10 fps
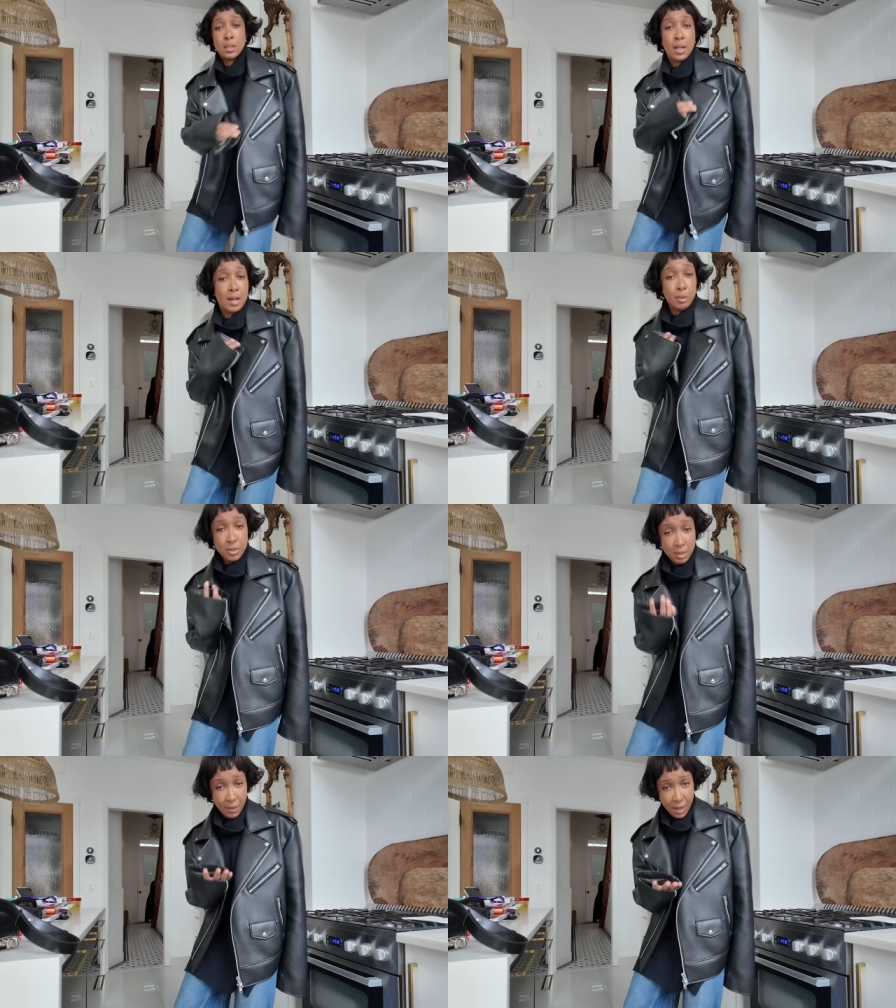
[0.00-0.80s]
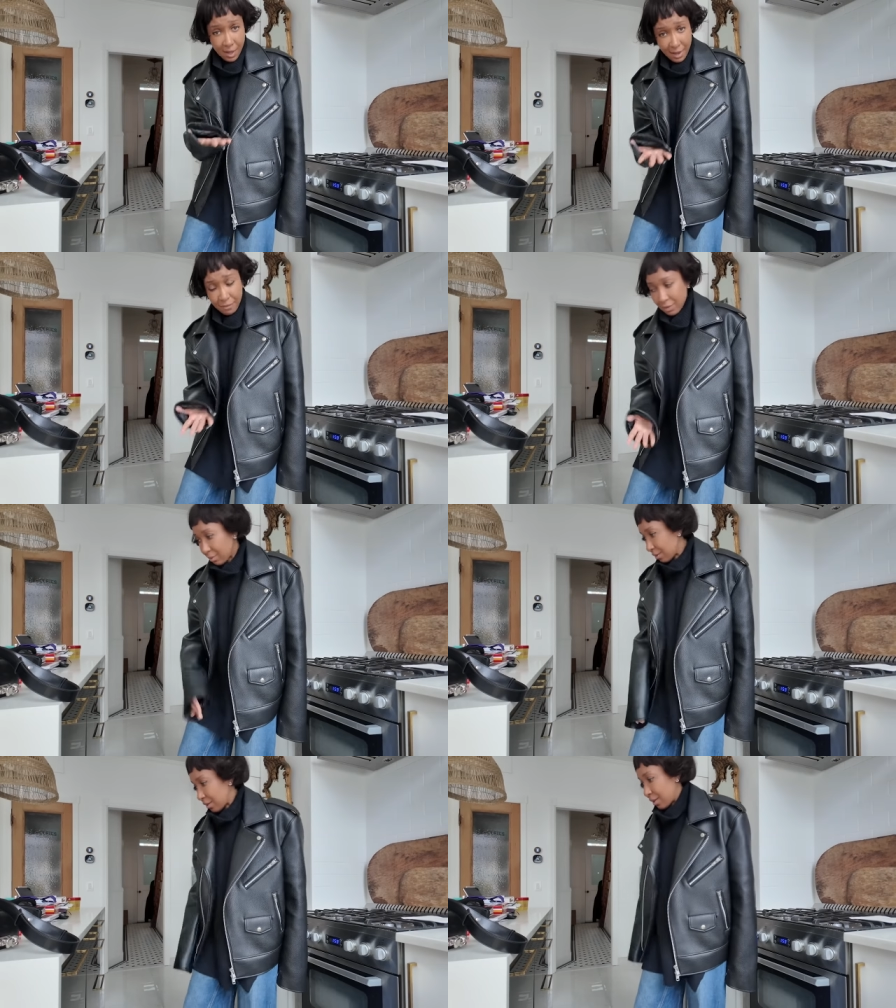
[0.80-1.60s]
no, I will survive.
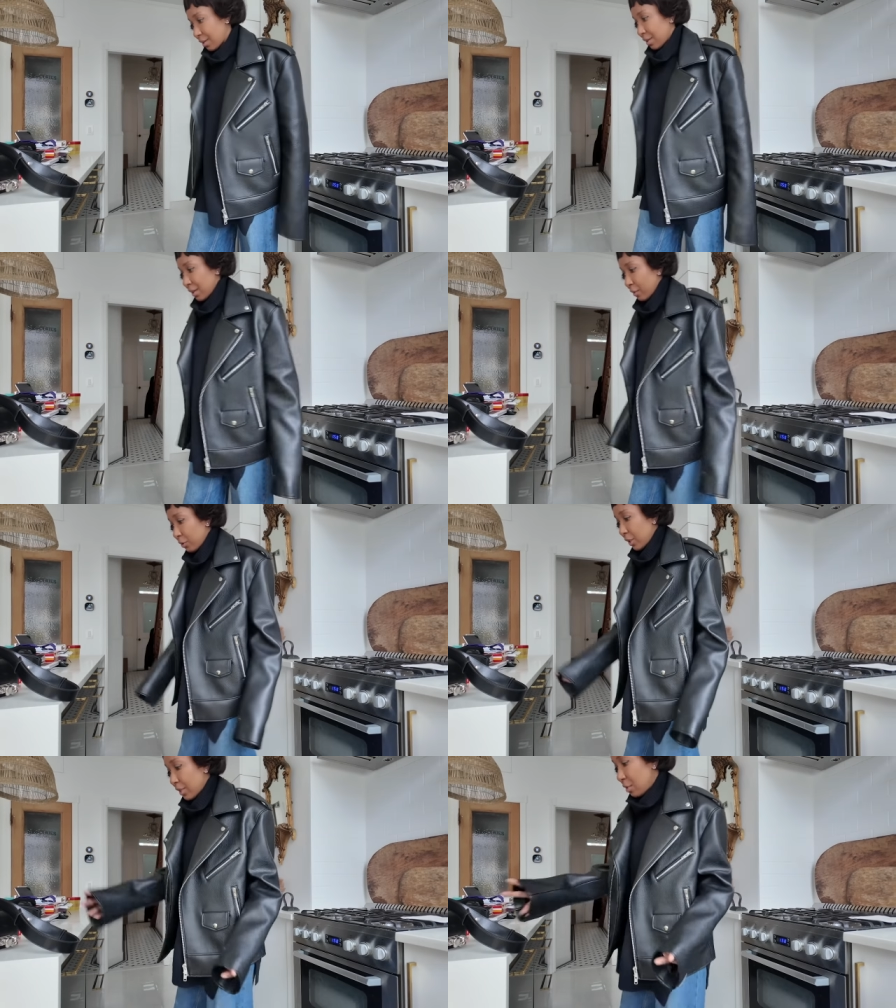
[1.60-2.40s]
Like I'm going to get